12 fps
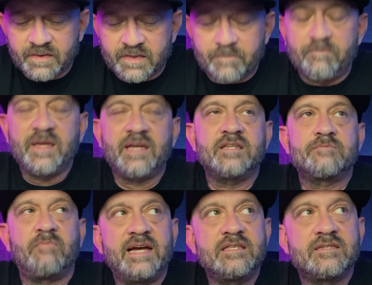biggest
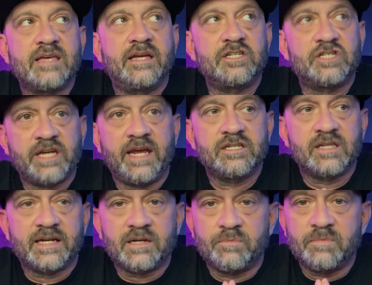mindset change,
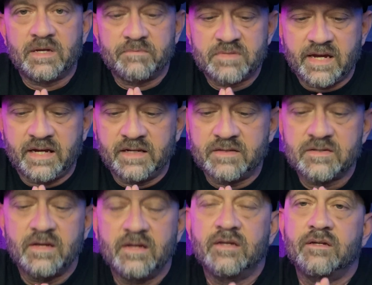like I'm saying, is
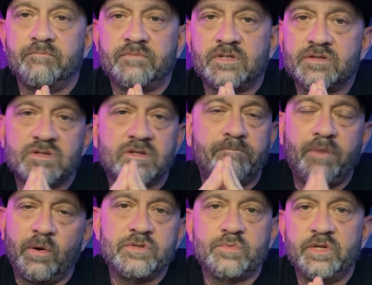just to
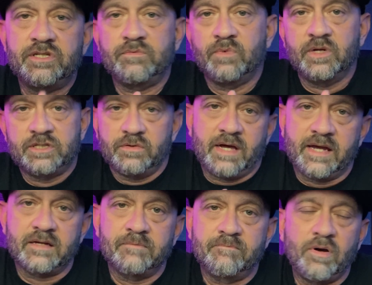post what you
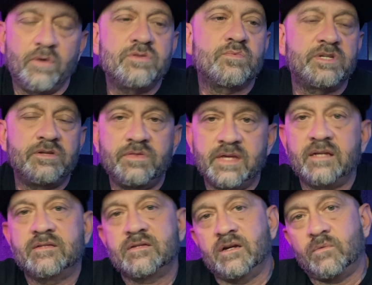like. Post what you think
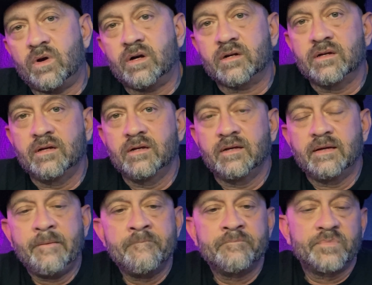is gonna work.
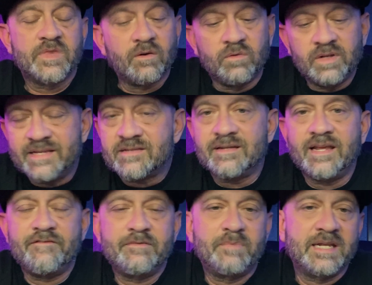Don't listen to
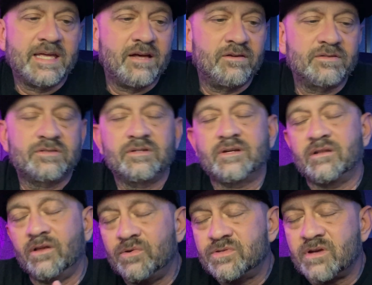everybody else.
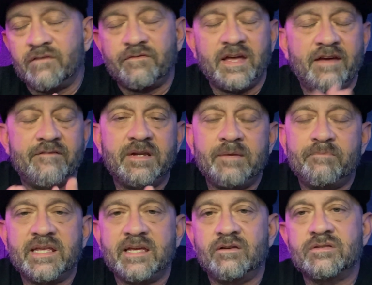Close off
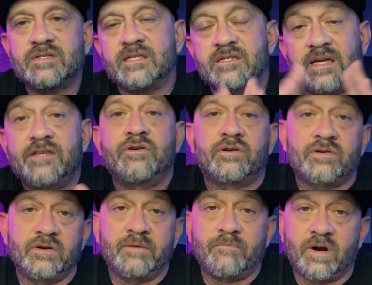anybody else that's in your
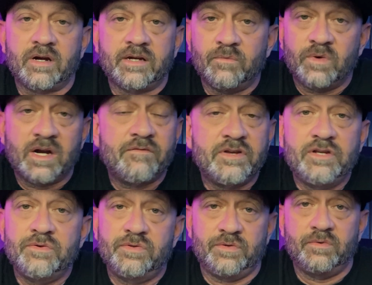current market, whatever you
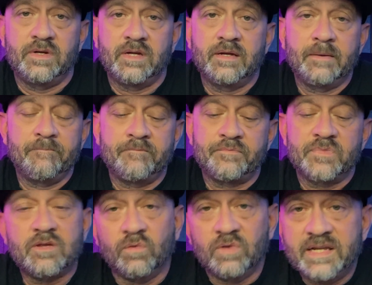do.
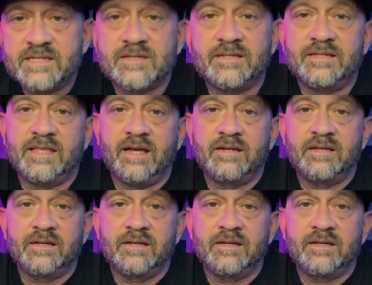Don't listen to that.